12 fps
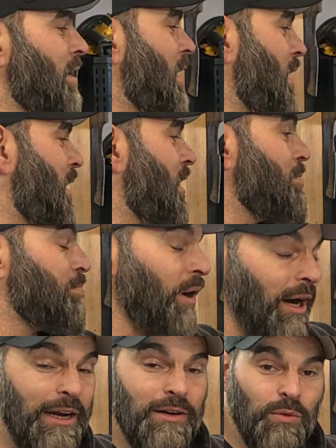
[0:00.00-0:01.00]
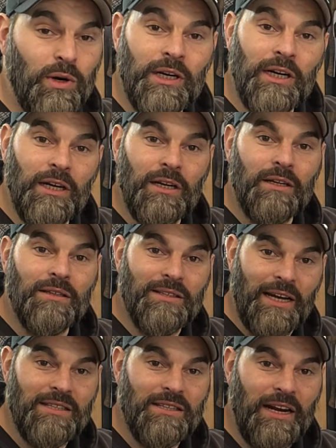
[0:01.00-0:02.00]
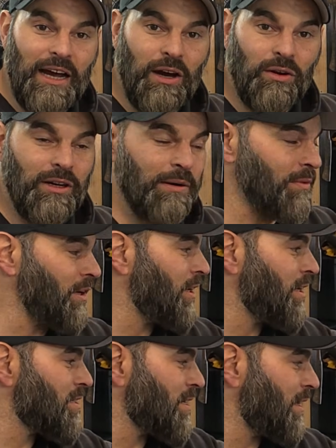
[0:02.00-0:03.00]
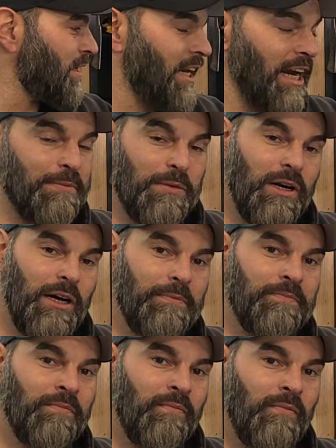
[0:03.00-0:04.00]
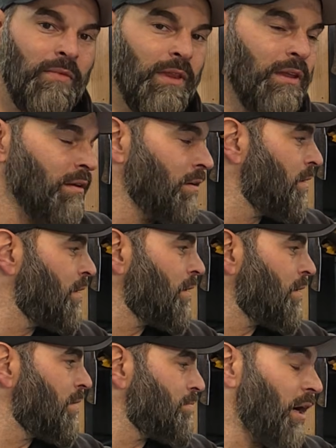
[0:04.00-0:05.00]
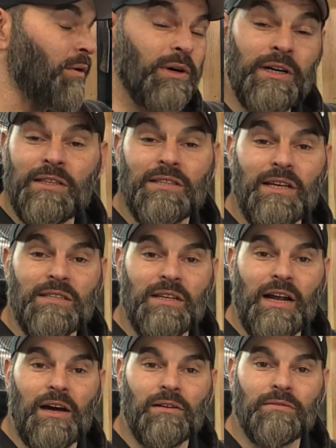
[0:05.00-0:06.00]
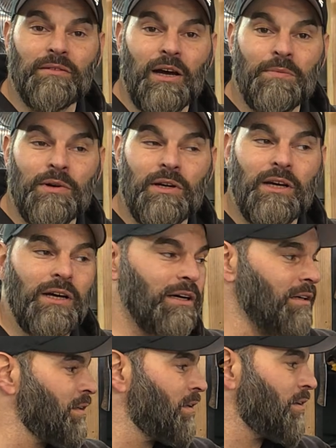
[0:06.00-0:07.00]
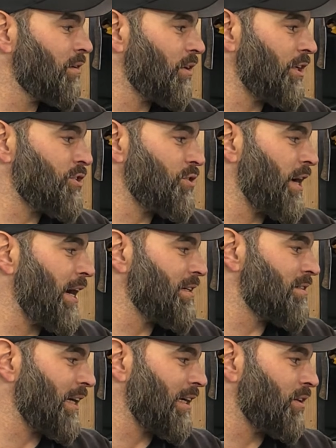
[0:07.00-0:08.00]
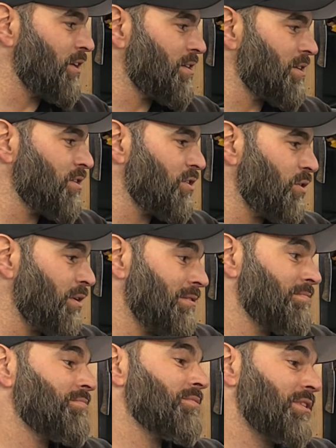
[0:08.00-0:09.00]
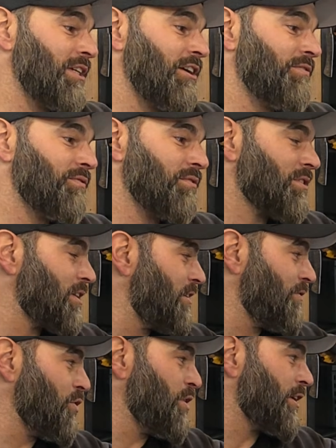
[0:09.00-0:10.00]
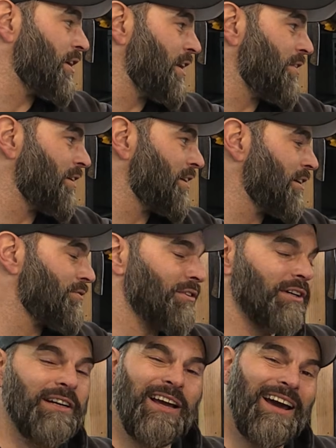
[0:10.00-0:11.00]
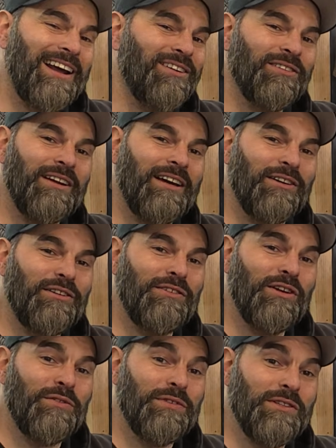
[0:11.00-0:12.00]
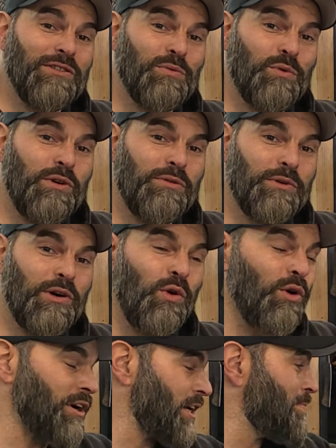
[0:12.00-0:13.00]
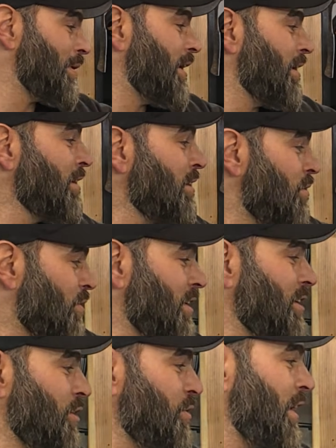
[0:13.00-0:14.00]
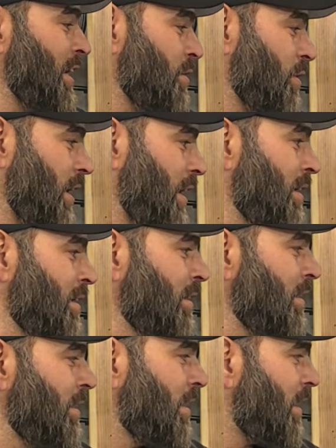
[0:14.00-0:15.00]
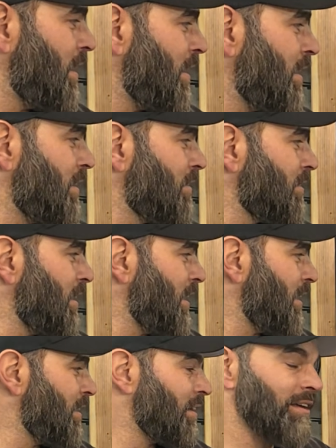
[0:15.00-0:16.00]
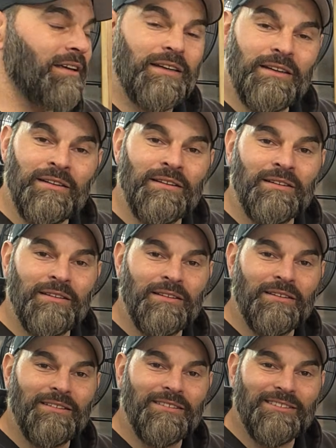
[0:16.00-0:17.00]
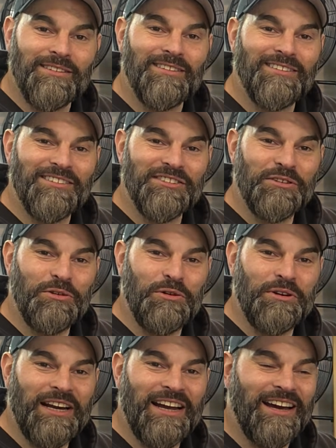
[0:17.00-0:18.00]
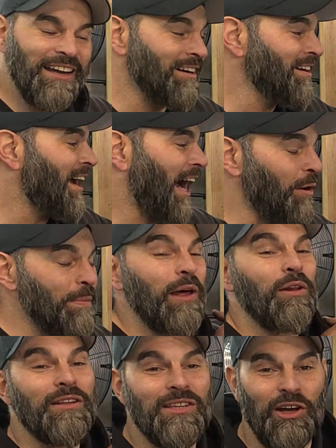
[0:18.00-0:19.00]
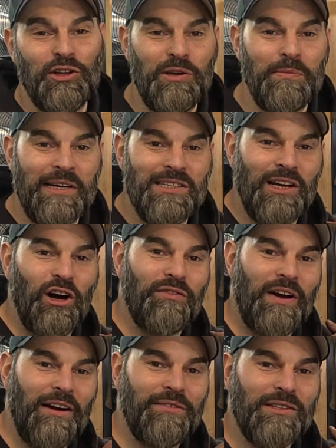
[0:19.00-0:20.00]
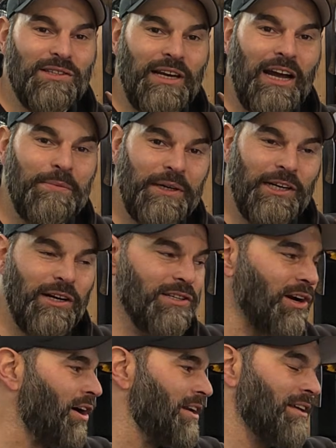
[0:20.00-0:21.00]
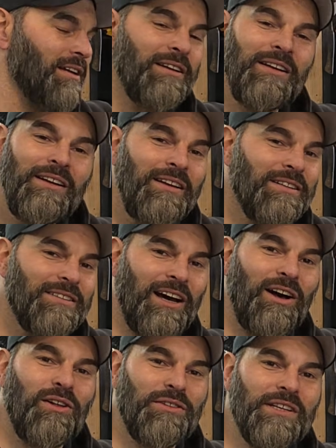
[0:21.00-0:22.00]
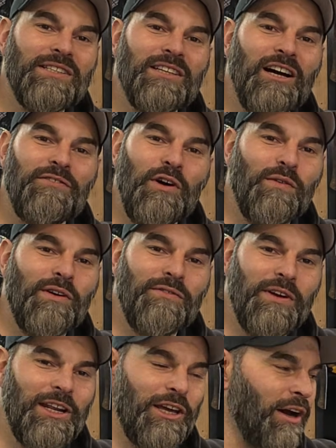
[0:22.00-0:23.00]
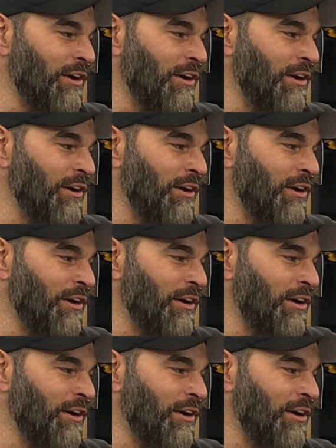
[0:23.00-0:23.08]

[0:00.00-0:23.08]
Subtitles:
But we're gonna test it out. I'm gonna set the camera up. But we're gonna test it out. I'm gonna let you guys take a listen to it. See if you hear anything different. I don't even know if this is worth recording, but we're gonna do it anyway, and then see what we got. I'll be able to tell you myself. Obviously, I'm here. It's hard to tell this stuff over video.